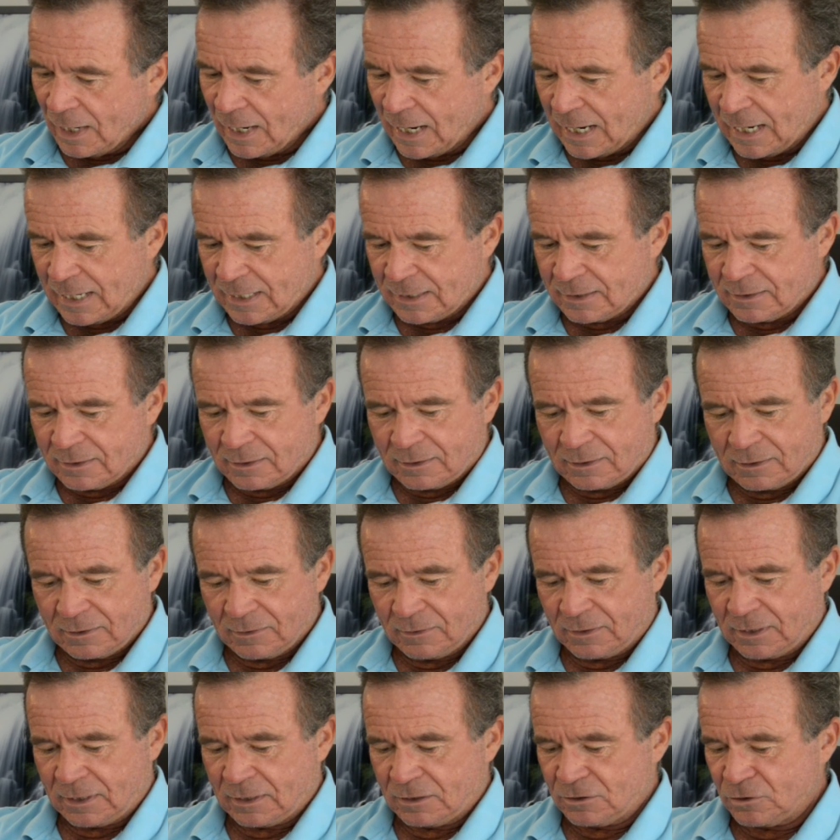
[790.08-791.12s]

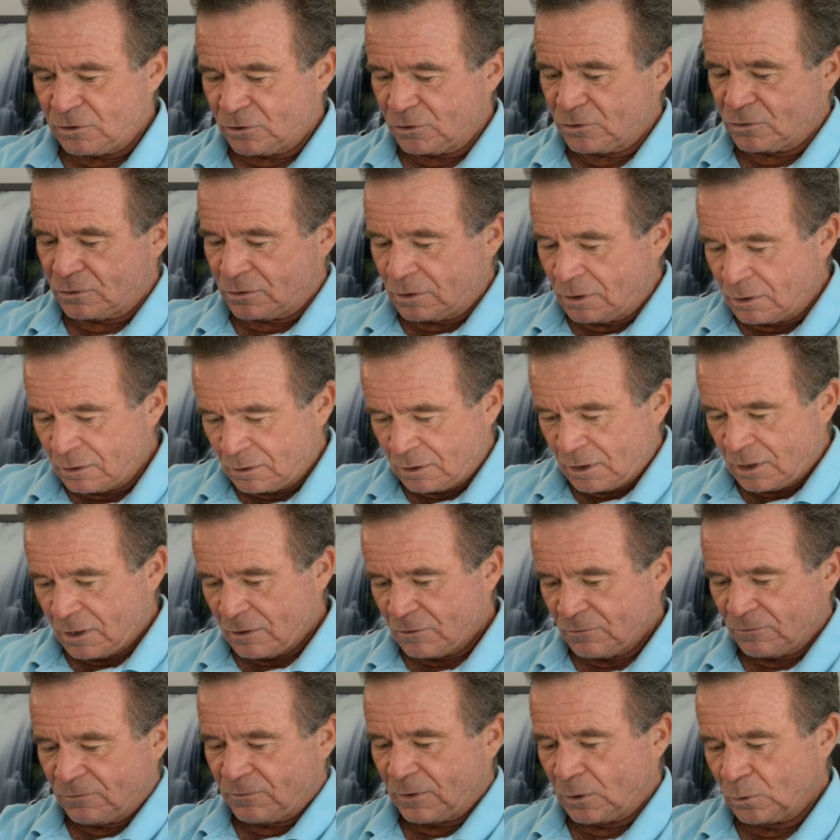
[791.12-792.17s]
and then just
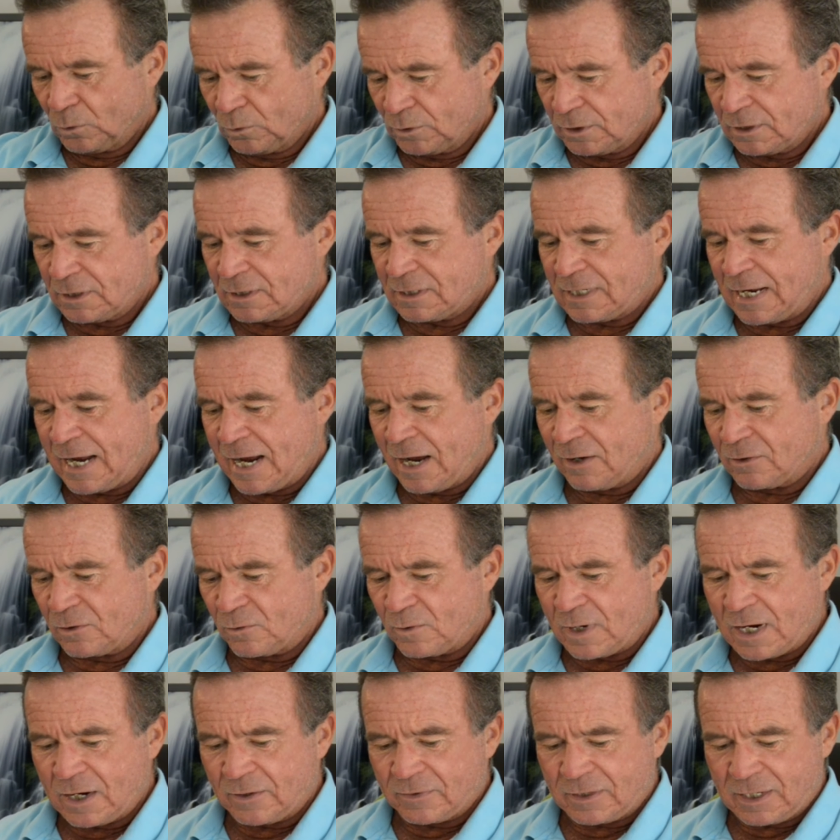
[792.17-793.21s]
fold it down
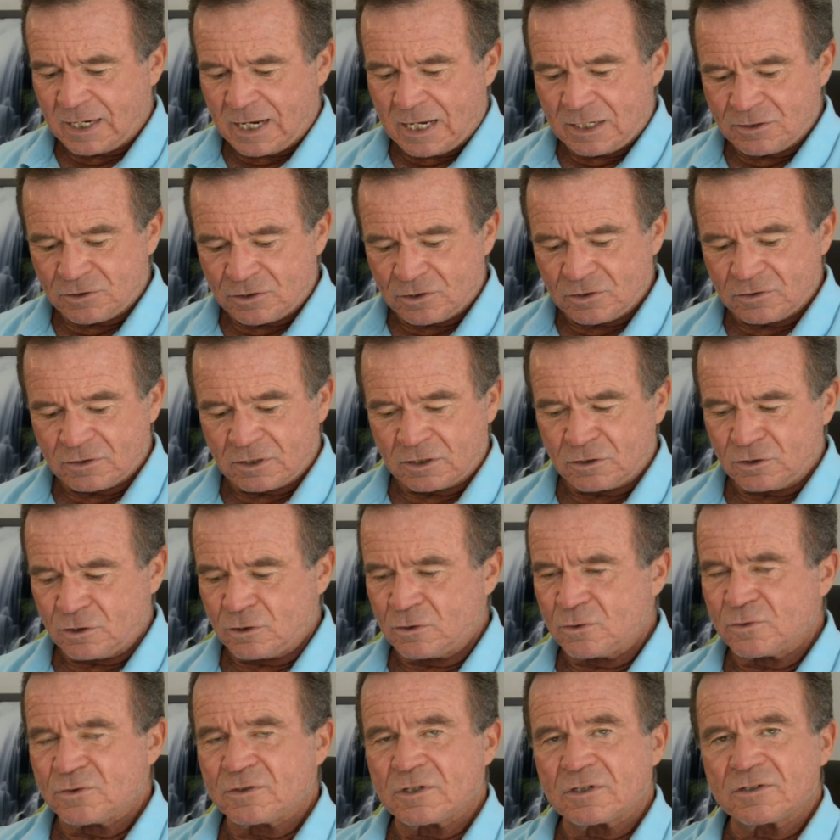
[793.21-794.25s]
around the edges and
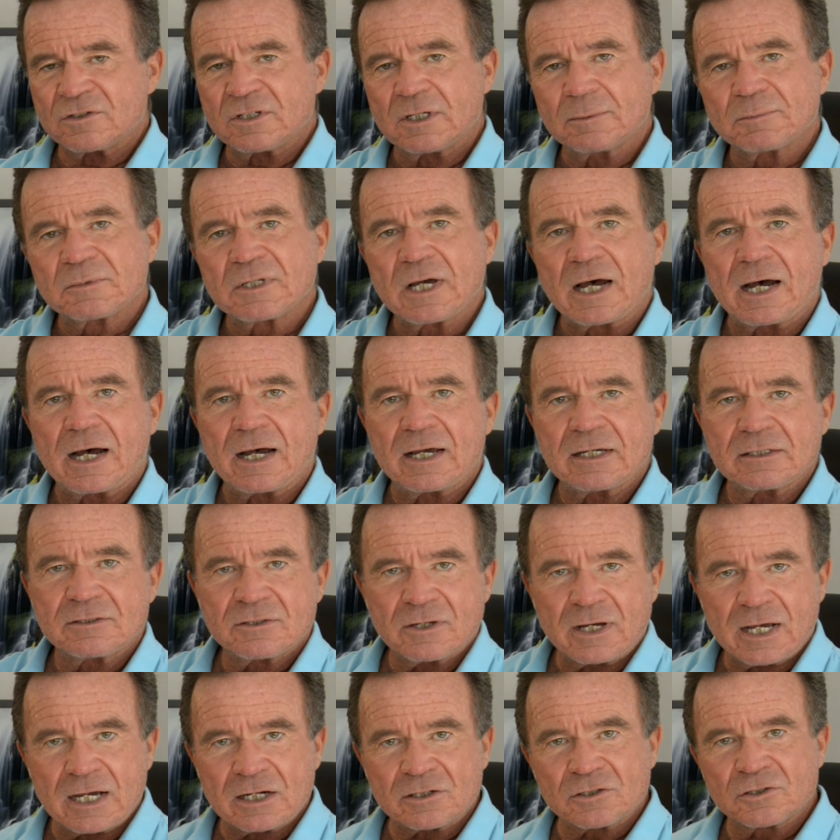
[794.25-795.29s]
use the zip tie
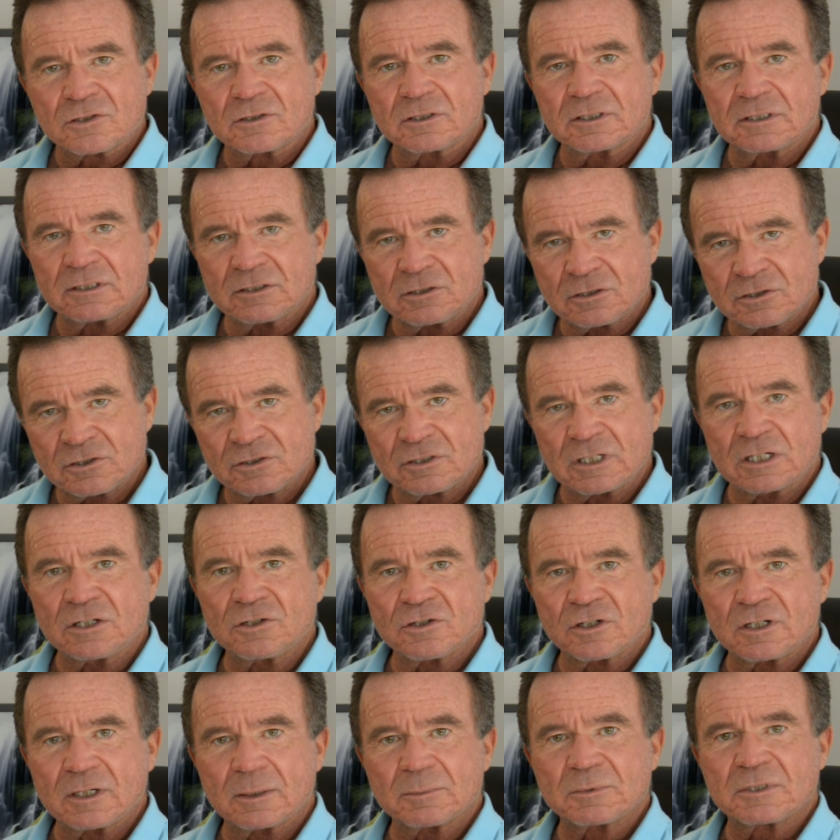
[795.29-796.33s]
to actually
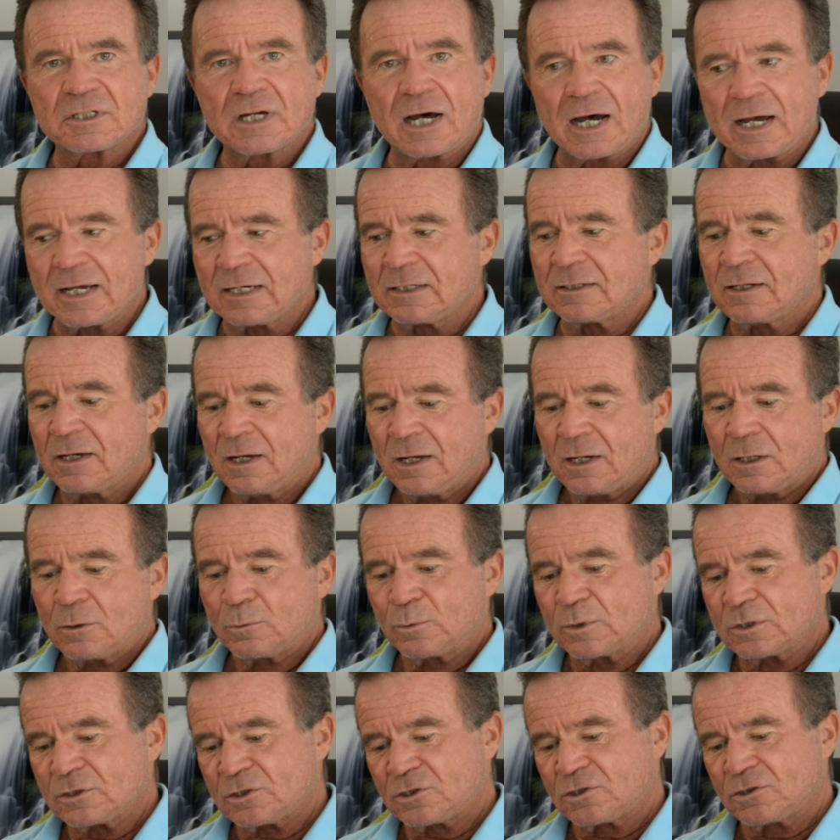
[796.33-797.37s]
cinch it up tight,
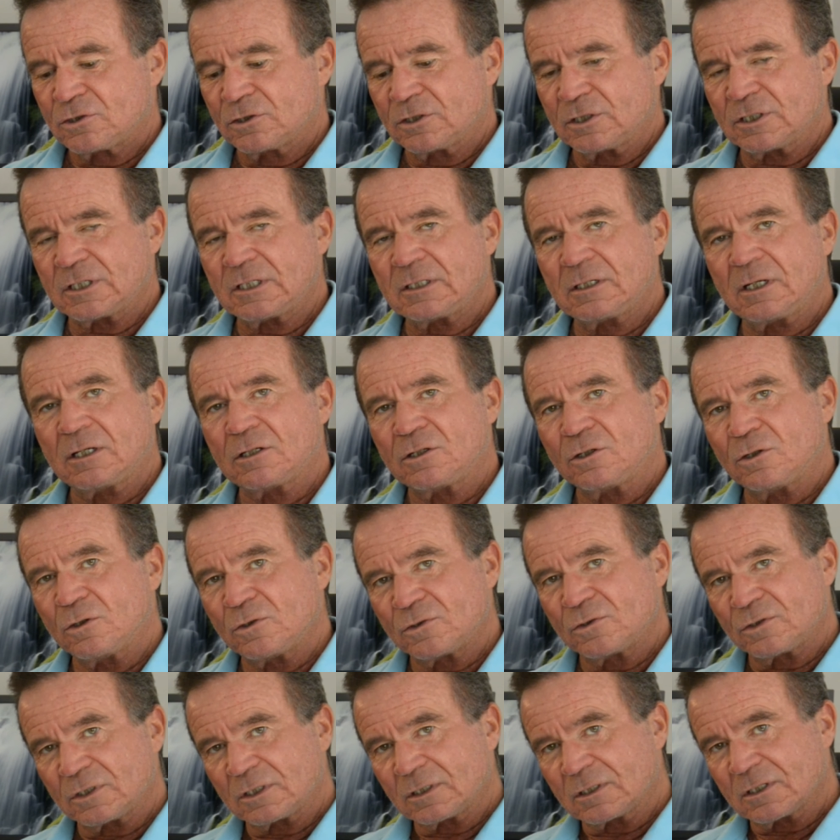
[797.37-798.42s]
which should,
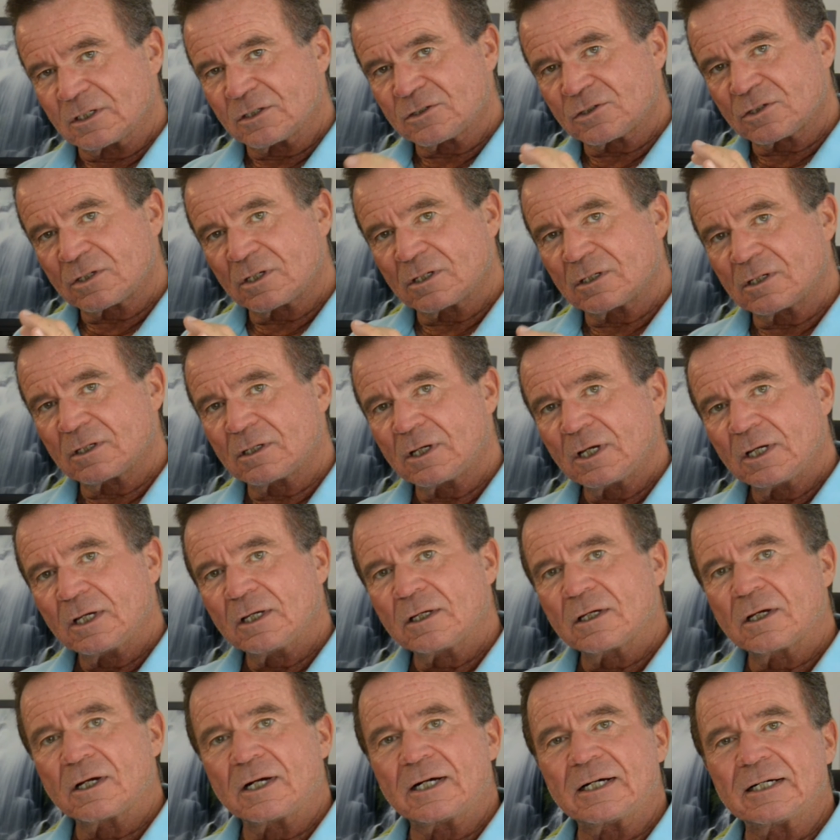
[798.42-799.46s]
using this
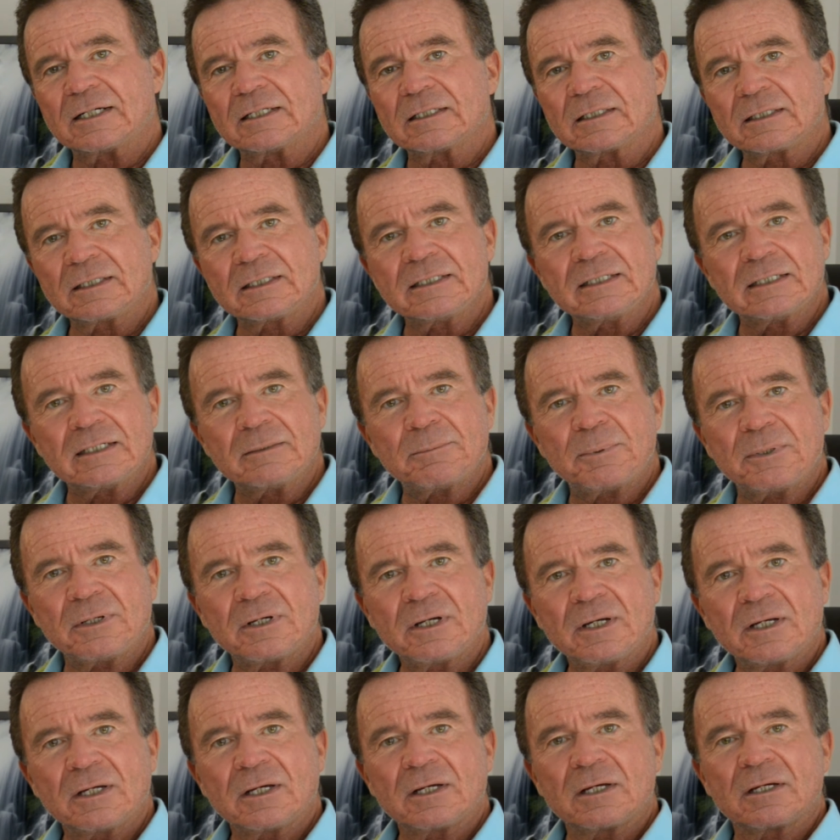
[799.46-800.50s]
lip
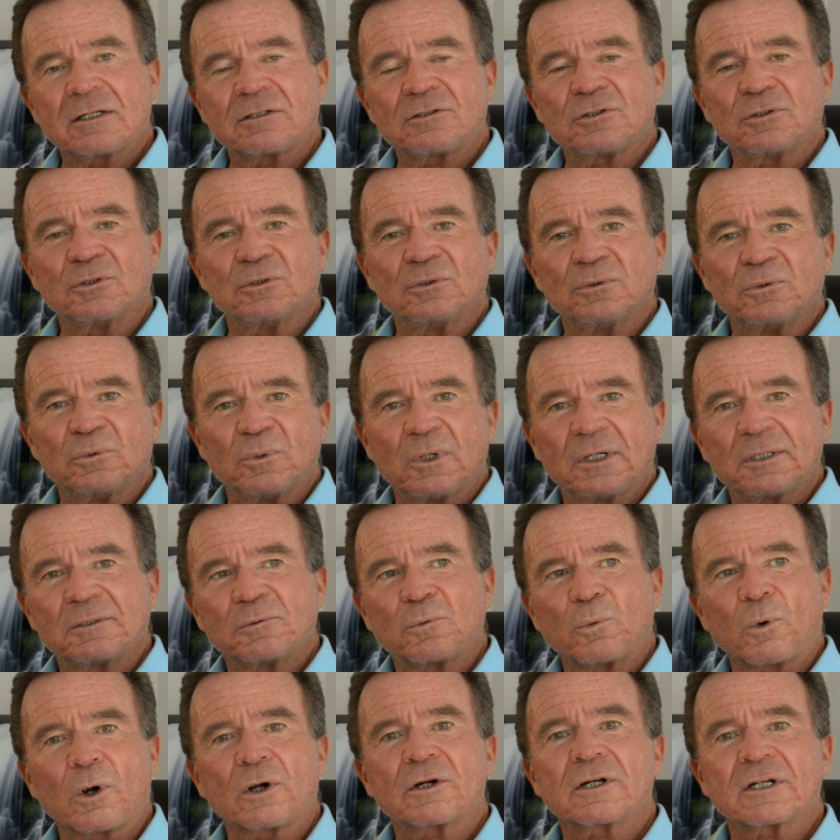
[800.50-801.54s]
to
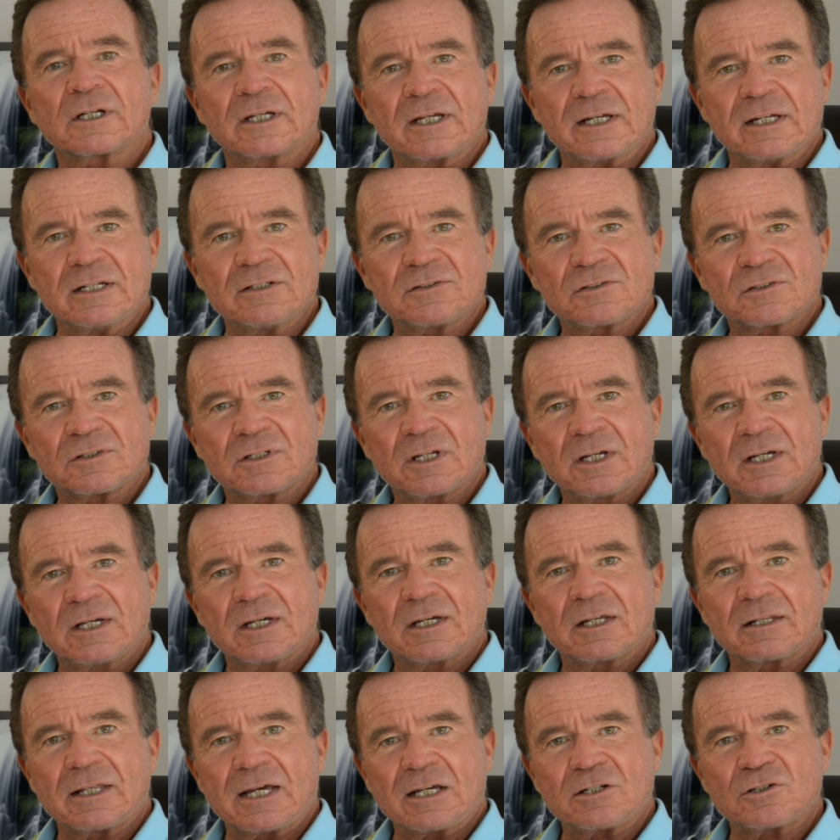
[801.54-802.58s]
work against,
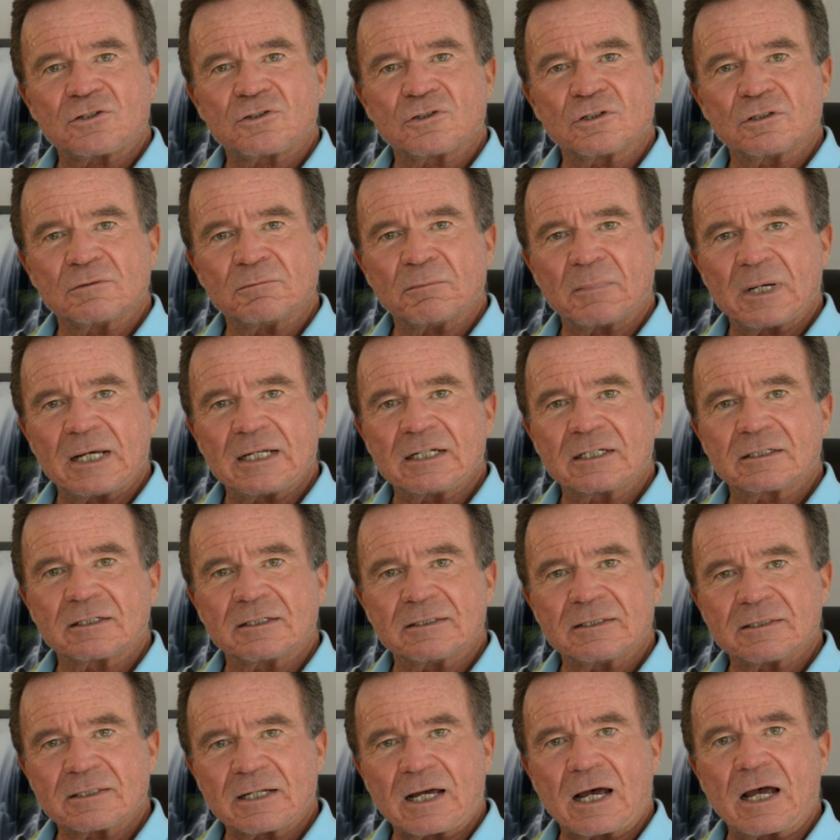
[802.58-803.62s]
that should make a
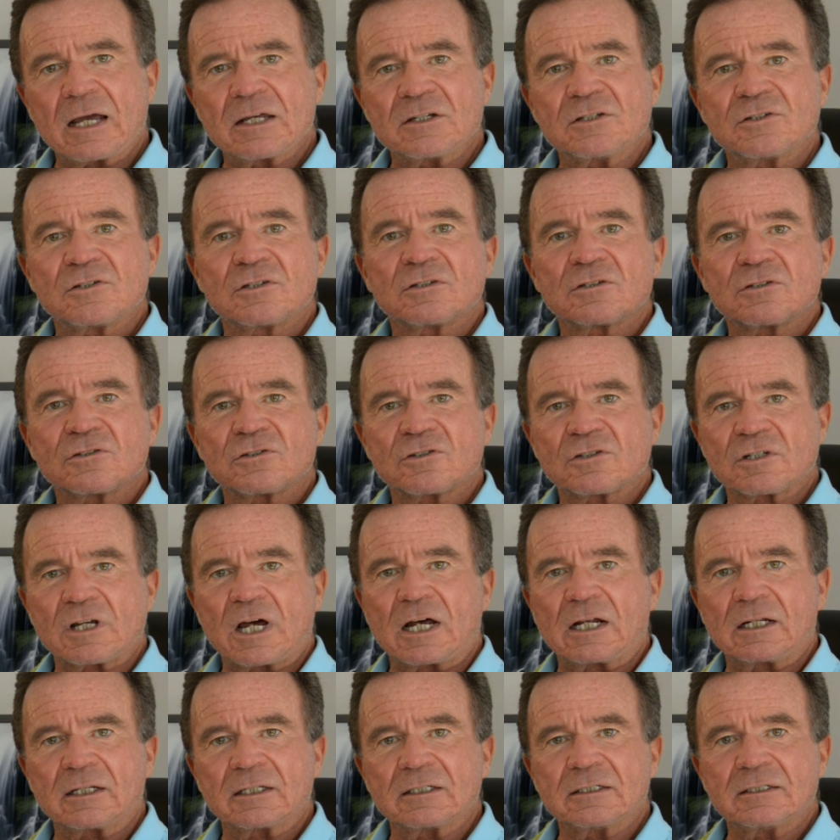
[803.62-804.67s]
nice,
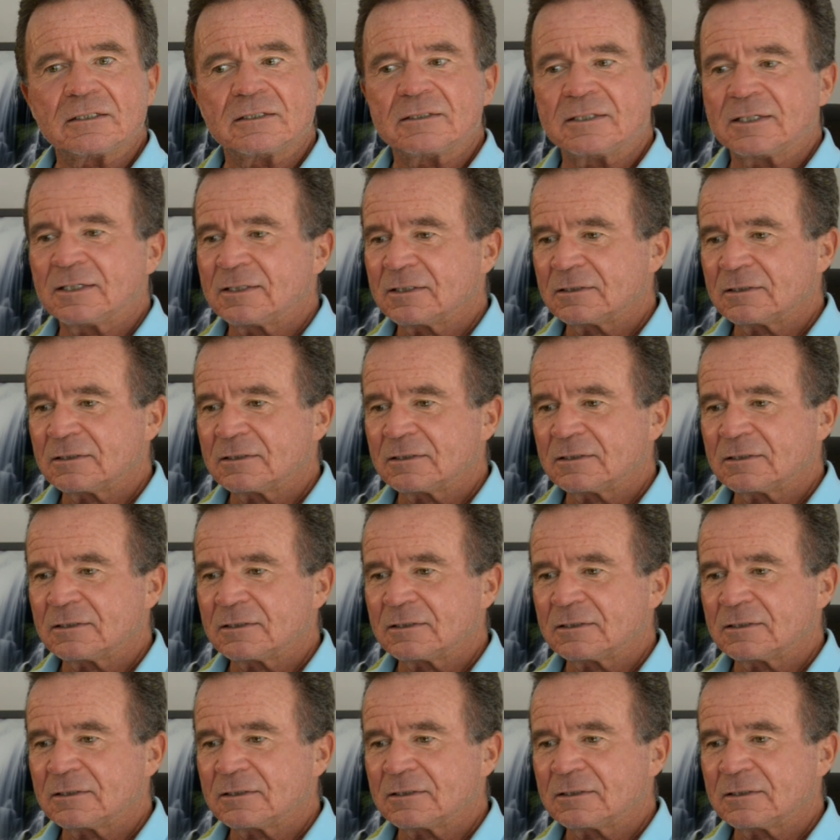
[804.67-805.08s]
solid,